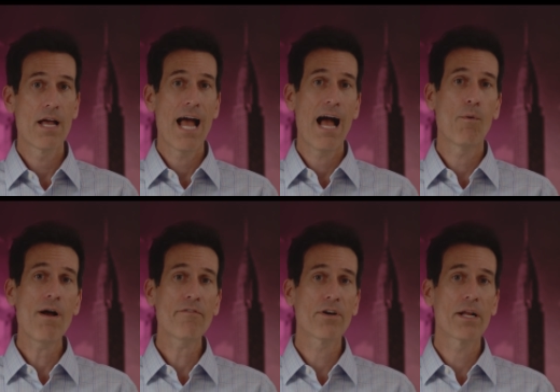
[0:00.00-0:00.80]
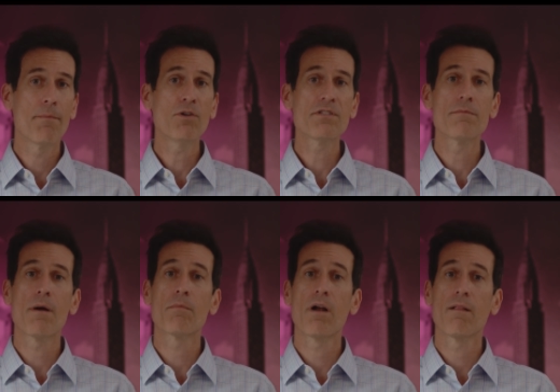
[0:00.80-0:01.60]
However, in a
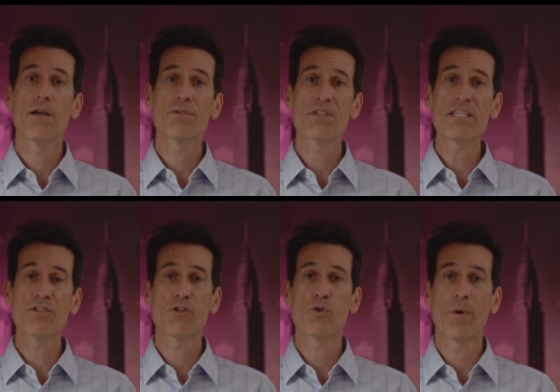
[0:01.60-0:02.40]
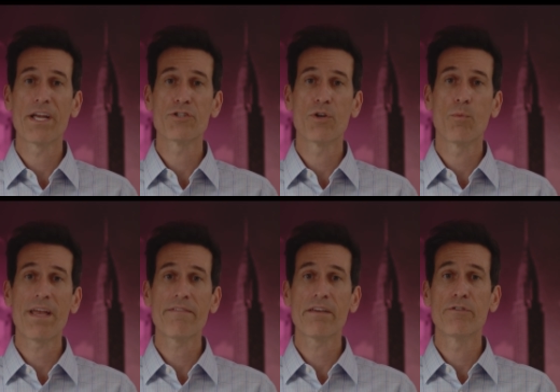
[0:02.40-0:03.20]
multi-member LLC situation,
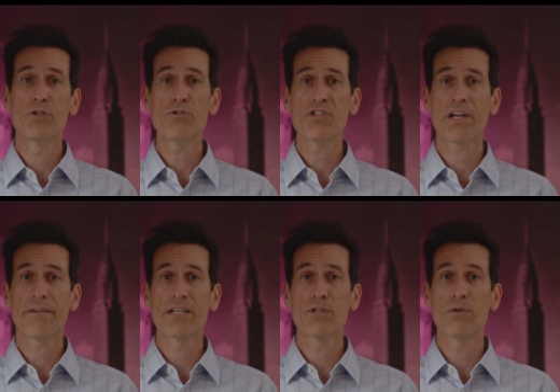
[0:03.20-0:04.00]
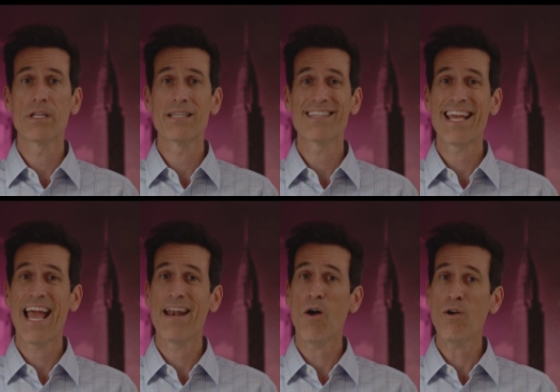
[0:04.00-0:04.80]
waiving fiduciary duties
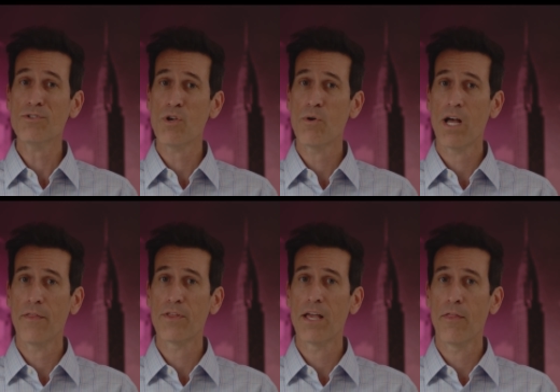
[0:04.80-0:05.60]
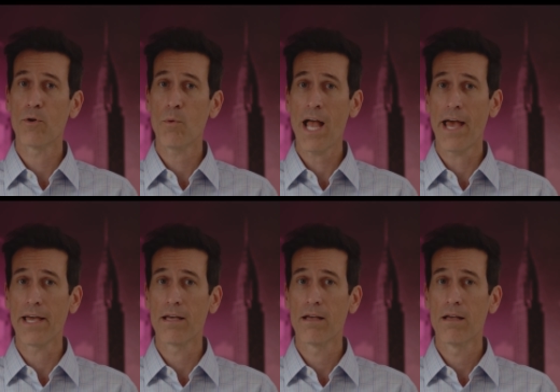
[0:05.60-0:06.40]
can also cut the other way.